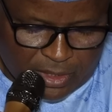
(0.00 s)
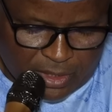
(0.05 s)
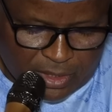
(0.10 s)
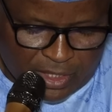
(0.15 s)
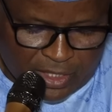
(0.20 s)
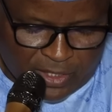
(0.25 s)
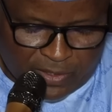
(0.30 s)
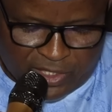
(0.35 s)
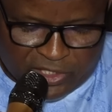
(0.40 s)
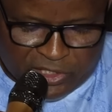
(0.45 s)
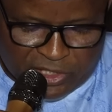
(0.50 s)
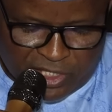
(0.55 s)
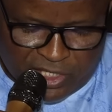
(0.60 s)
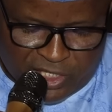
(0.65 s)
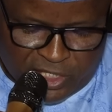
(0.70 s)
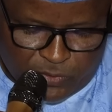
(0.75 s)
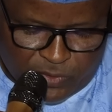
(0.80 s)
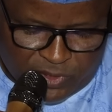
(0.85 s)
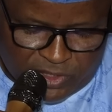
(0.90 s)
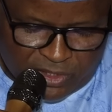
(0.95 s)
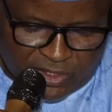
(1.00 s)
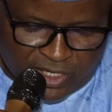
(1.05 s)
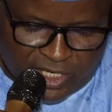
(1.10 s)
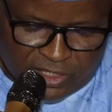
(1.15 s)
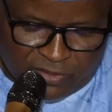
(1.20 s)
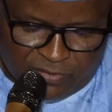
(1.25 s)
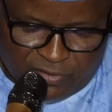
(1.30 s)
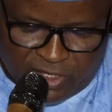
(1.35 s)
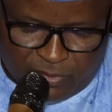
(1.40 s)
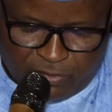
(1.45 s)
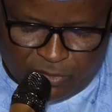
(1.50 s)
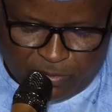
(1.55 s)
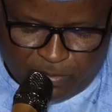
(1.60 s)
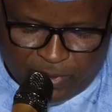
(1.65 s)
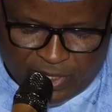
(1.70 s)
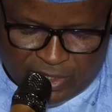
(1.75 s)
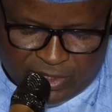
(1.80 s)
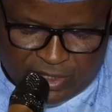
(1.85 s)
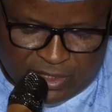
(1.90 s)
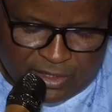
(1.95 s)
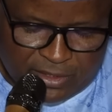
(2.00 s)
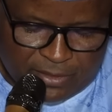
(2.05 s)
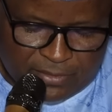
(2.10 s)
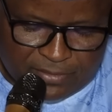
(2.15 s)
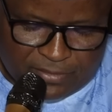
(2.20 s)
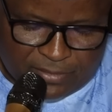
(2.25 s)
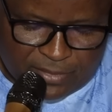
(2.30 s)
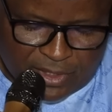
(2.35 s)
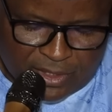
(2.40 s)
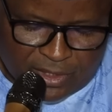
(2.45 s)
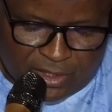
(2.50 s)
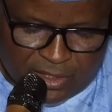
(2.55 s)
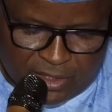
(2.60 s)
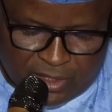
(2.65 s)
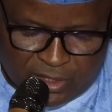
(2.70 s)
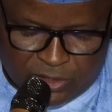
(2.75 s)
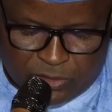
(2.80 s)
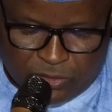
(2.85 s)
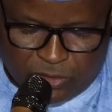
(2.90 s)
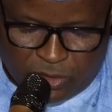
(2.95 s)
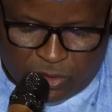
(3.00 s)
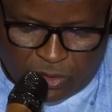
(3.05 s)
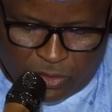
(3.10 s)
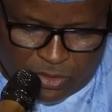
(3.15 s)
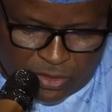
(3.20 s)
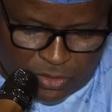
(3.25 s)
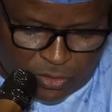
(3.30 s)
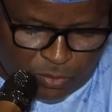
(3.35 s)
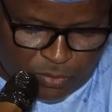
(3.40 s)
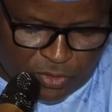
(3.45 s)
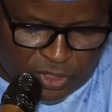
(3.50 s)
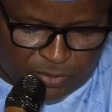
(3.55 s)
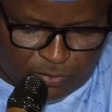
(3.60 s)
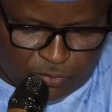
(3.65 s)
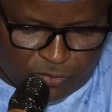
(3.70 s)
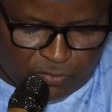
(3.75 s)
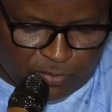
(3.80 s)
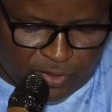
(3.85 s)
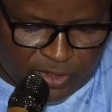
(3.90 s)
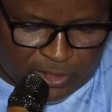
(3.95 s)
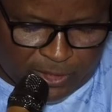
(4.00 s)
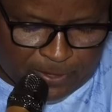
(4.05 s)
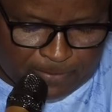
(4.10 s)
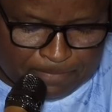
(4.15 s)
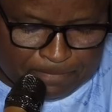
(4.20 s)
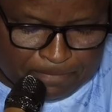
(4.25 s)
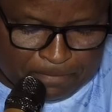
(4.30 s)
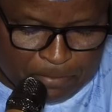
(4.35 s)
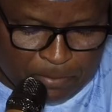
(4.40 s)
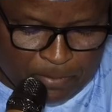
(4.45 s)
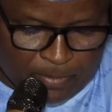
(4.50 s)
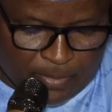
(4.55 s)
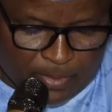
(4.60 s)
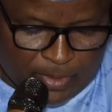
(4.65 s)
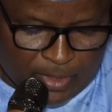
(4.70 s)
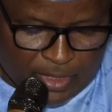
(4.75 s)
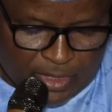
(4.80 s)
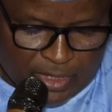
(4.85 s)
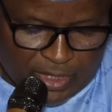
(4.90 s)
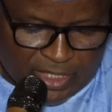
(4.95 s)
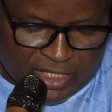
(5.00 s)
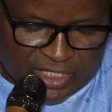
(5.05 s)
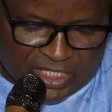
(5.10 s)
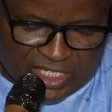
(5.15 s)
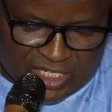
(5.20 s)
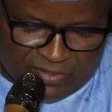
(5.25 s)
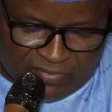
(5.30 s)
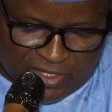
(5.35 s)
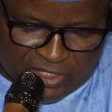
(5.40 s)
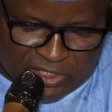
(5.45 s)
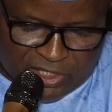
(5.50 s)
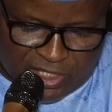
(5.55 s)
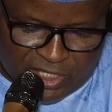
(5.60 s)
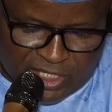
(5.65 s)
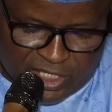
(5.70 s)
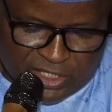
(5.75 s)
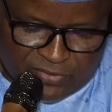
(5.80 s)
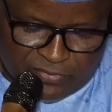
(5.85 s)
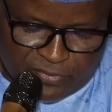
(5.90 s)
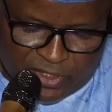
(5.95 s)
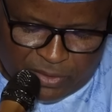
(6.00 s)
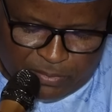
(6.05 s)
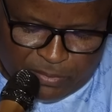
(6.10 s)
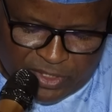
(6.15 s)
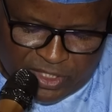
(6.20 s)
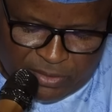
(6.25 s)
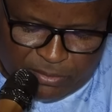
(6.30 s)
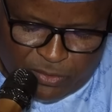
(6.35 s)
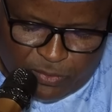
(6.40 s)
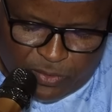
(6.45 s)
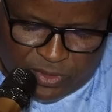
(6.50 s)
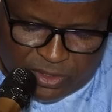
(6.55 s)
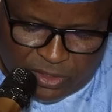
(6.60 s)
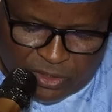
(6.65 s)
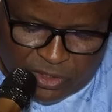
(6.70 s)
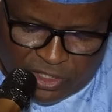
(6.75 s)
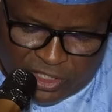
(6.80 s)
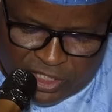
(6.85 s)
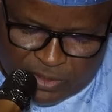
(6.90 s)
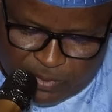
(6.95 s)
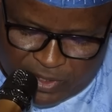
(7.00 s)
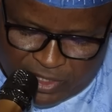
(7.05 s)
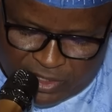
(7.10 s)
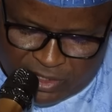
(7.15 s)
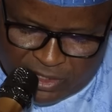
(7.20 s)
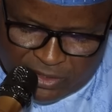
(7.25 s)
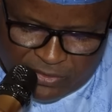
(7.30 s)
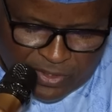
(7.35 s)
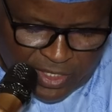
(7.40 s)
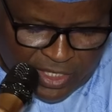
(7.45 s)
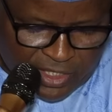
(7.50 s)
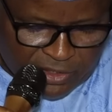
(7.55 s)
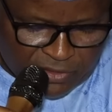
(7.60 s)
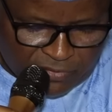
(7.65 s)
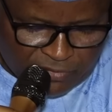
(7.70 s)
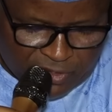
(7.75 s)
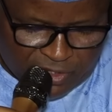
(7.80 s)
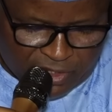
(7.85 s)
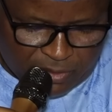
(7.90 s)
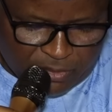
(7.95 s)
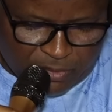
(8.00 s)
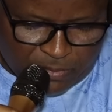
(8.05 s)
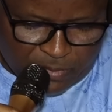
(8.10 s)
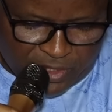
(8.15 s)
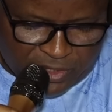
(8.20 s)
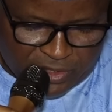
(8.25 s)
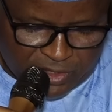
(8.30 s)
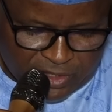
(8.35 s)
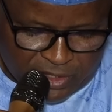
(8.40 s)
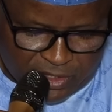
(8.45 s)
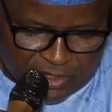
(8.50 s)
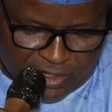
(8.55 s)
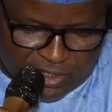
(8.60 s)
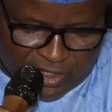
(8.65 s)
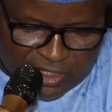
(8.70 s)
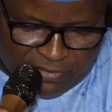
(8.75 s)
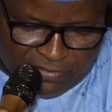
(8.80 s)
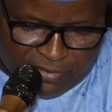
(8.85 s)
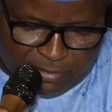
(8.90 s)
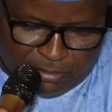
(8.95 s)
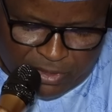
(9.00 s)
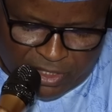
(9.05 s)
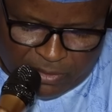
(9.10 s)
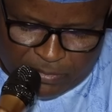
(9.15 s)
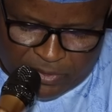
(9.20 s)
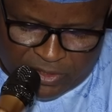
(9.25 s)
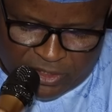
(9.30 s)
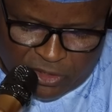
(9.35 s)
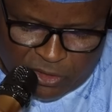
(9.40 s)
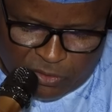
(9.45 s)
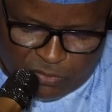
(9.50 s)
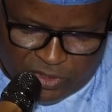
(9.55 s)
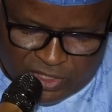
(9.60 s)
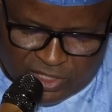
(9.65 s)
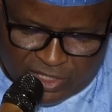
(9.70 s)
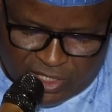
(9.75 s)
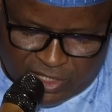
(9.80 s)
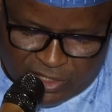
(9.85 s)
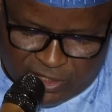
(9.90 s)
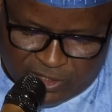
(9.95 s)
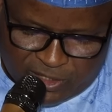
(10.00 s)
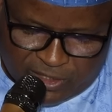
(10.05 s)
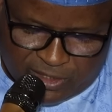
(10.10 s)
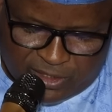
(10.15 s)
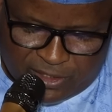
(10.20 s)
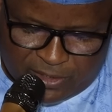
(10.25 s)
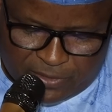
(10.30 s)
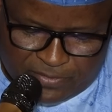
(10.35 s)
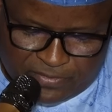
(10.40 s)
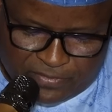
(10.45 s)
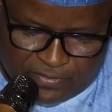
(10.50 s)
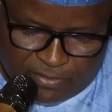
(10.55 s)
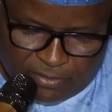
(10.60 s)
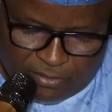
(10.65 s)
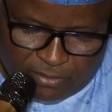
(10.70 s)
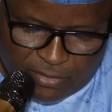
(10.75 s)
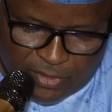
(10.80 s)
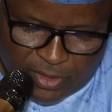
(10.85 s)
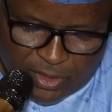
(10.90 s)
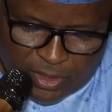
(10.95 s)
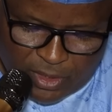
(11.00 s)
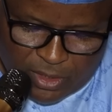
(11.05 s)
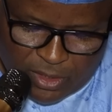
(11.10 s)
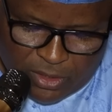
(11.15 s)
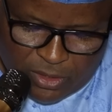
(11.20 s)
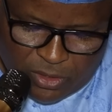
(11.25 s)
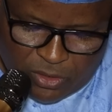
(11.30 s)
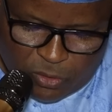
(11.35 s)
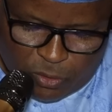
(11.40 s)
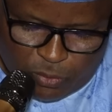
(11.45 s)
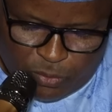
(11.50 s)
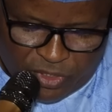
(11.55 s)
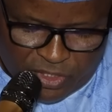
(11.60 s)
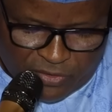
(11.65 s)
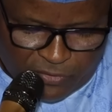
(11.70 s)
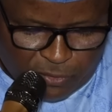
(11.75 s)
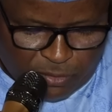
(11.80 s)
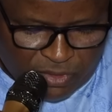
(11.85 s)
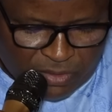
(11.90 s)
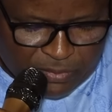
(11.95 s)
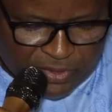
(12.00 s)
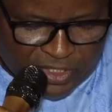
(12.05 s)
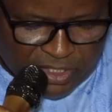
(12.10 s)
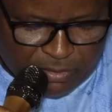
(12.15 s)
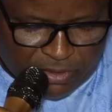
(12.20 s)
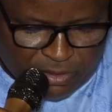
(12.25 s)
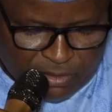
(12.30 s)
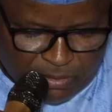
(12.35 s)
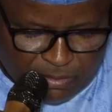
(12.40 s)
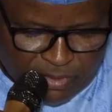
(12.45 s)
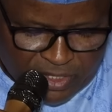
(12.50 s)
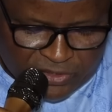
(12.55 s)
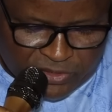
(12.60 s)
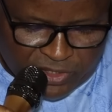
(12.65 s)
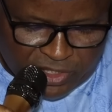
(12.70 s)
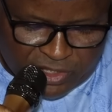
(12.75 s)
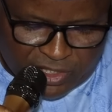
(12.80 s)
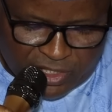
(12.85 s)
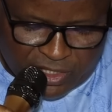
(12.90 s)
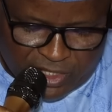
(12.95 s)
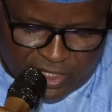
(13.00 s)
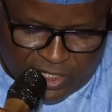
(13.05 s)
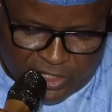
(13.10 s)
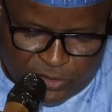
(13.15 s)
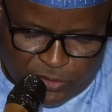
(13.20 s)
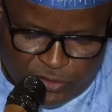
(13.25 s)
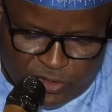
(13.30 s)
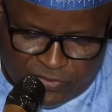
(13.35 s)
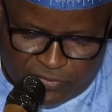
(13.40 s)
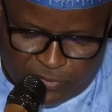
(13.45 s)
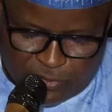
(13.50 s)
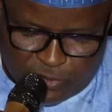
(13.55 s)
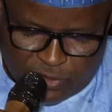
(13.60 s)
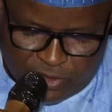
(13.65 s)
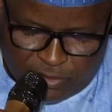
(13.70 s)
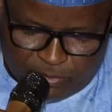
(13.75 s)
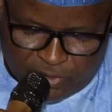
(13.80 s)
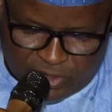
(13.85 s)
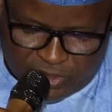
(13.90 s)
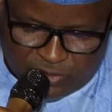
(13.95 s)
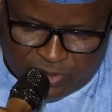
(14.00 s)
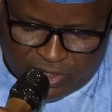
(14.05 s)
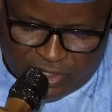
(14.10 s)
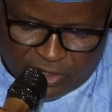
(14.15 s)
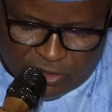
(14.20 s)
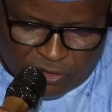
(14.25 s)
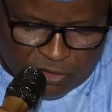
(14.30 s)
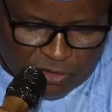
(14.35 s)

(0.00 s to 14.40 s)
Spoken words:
Another challenge was the rise of the Labour Party and the so-called obvious movement. A significant challenge for the PDP was unexpected rise of the Labour Party, given by Peter Obi's candidacy. or be a former PDP member attracted large youth following, particularly in